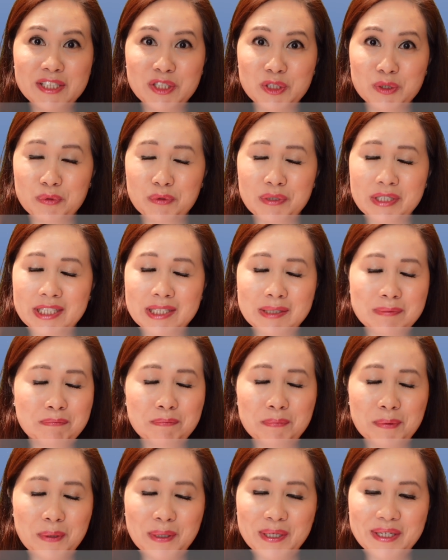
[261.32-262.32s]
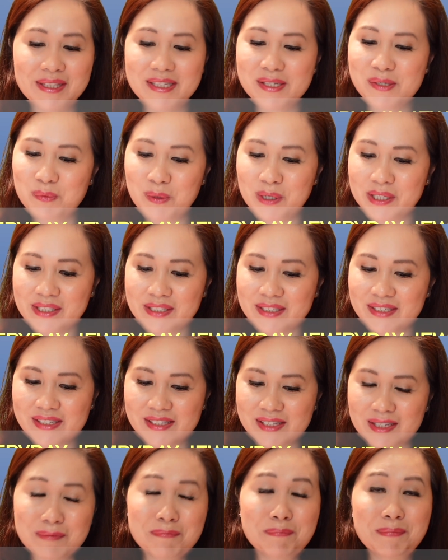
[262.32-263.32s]
jewelry. Boy, this one is
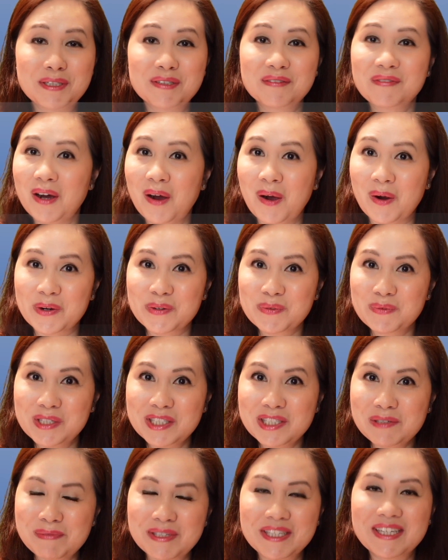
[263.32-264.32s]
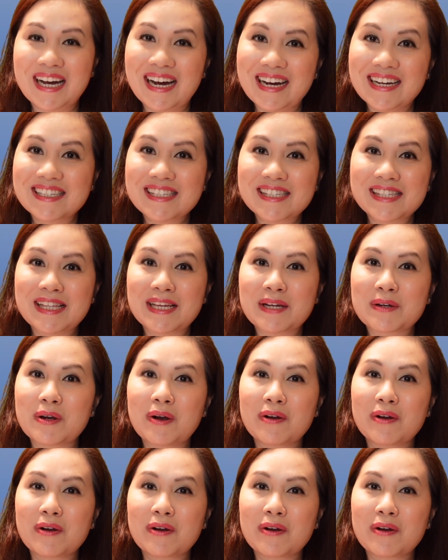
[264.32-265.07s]
a bit of a hard one because there